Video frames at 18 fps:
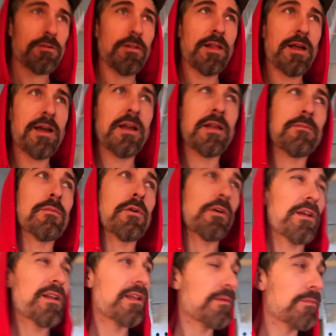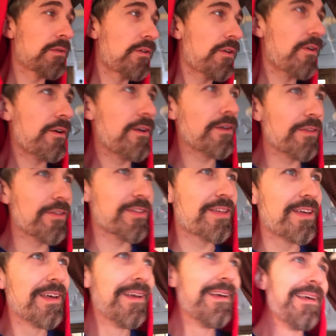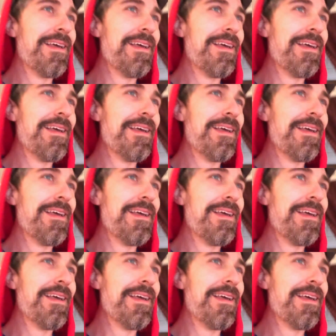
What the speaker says: line marketing materials,